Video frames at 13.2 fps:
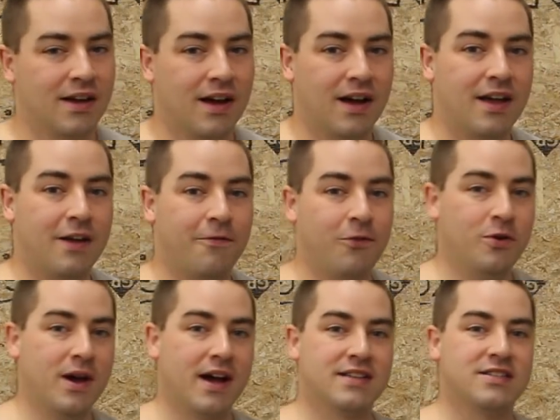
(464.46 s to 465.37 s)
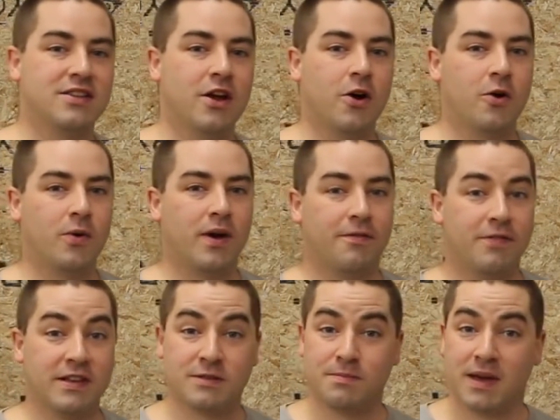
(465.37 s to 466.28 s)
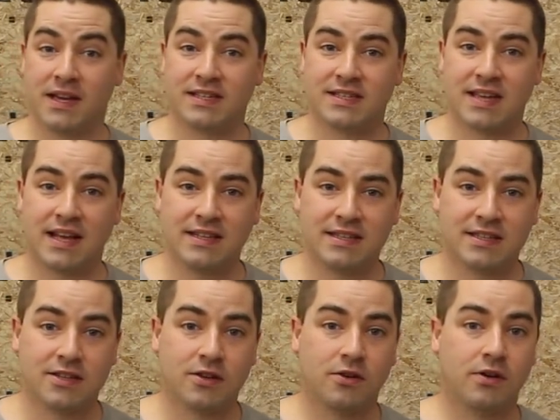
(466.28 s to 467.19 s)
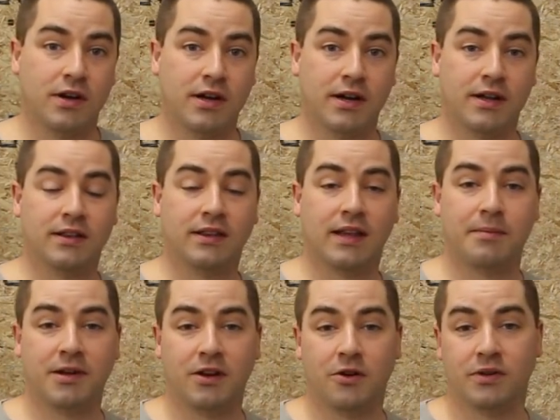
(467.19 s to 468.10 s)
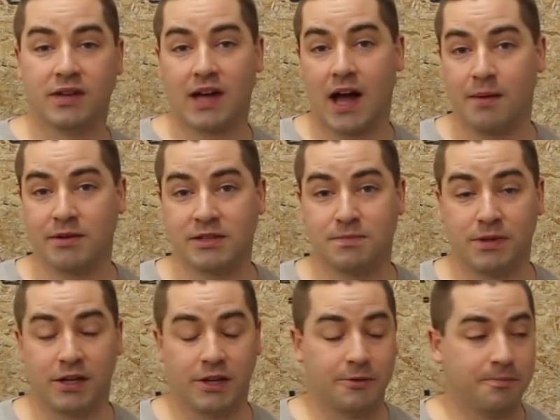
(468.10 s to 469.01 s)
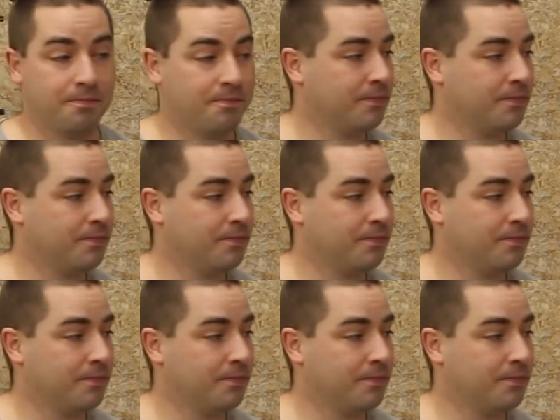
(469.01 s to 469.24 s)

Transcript: If you guys know if this makes sense, let me know in the comments below.